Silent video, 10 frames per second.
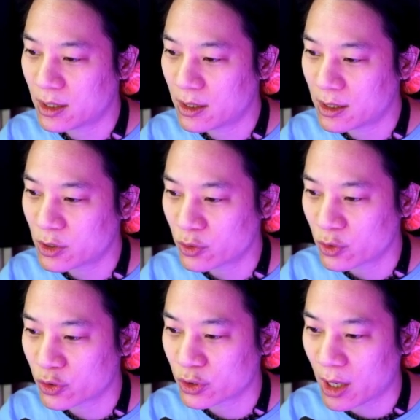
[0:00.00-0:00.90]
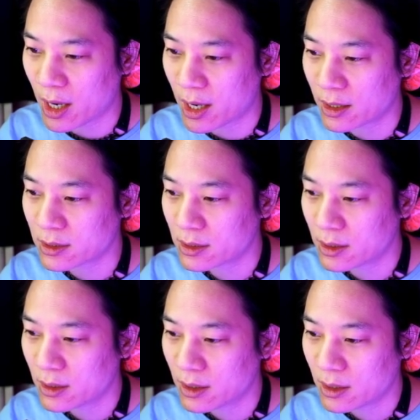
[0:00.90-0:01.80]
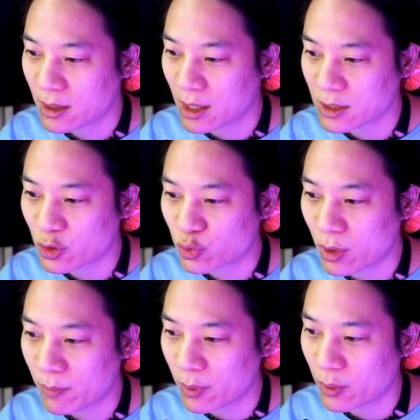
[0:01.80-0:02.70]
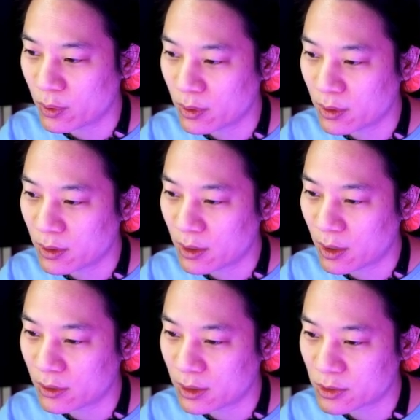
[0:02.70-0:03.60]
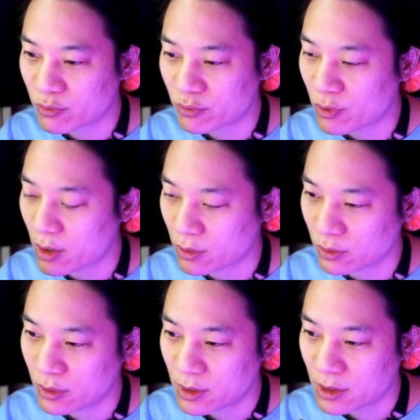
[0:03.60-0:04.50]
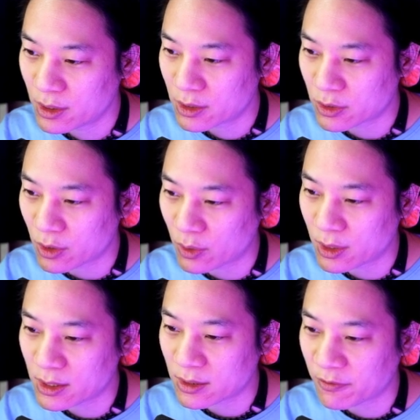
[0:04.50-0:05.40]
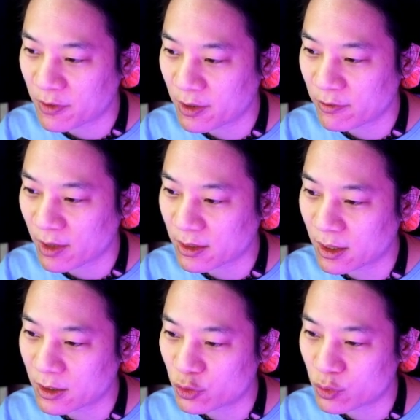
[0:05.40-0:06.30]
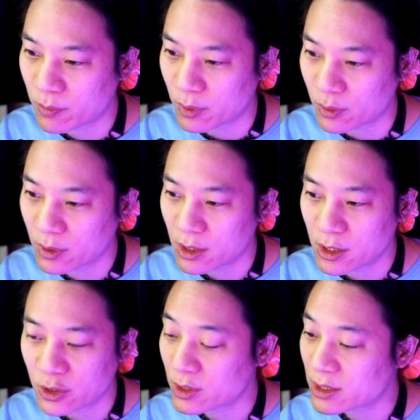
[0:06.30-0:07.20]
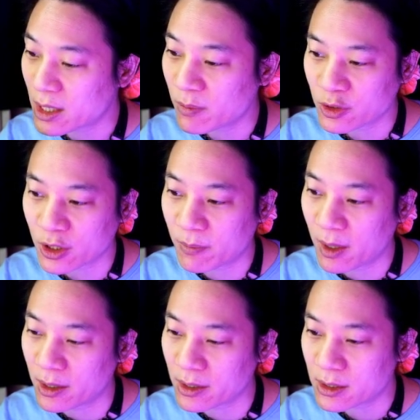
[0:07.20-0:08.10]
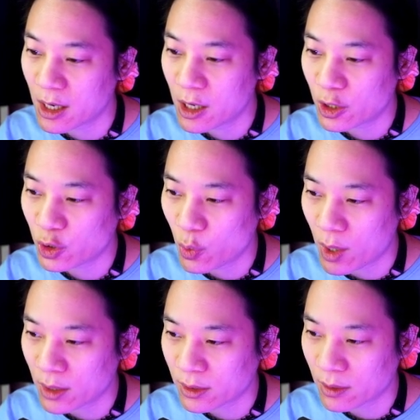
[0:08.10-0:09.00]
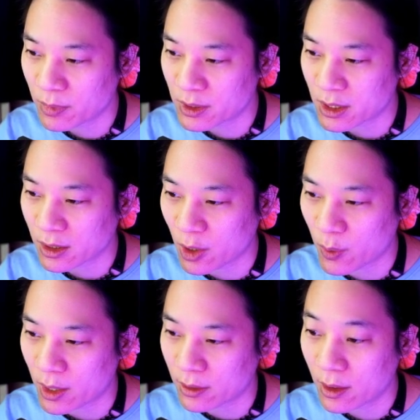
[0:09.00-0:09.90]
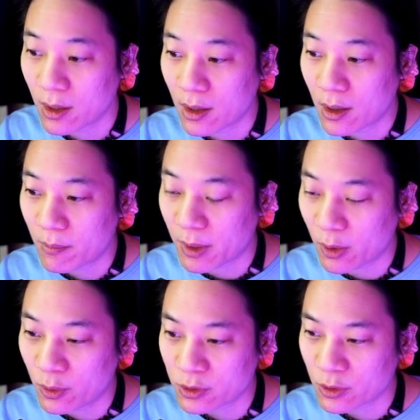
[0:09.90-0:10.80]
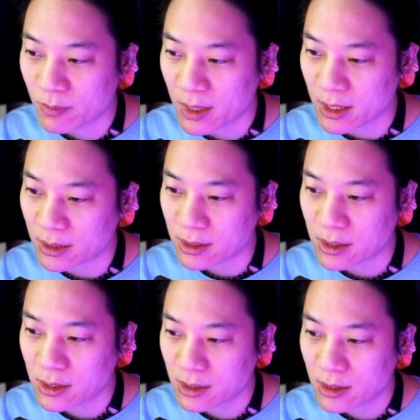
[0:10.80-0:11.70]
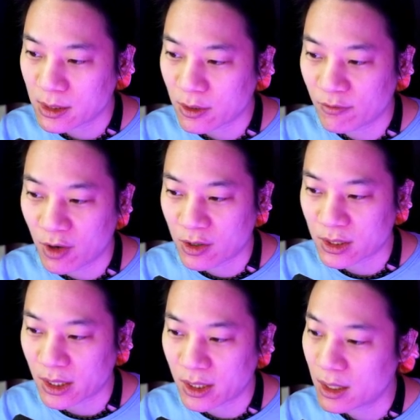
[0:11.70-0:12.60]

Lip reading: is also shared as a triple on this row. So this is a 5, 8, 9 triple. So the same logic applies. No other numbers can go in. But it also means, conversely,